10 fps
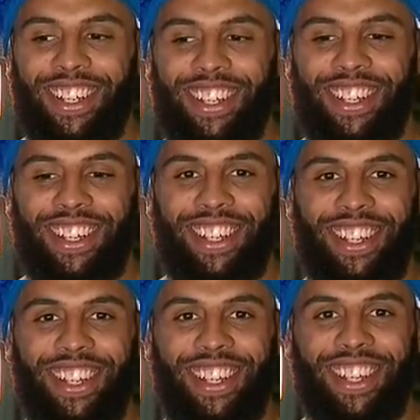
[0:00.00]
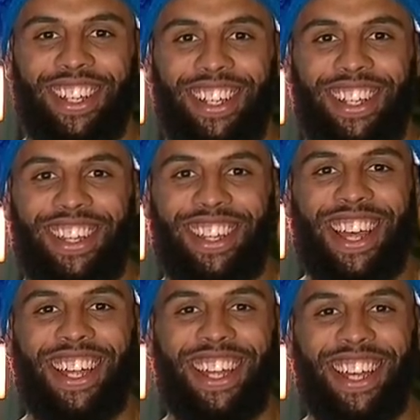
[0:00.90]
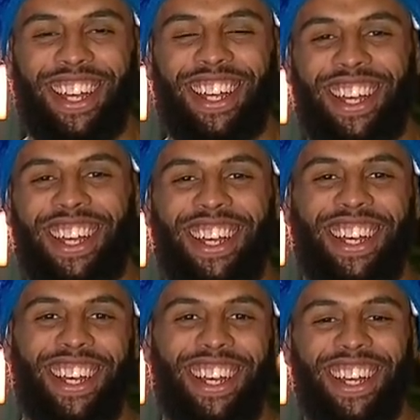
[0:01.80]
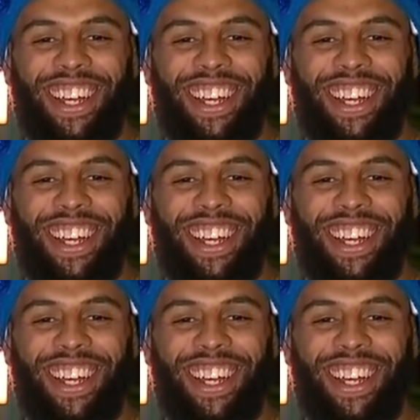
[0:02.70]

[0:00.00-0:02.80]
(silent)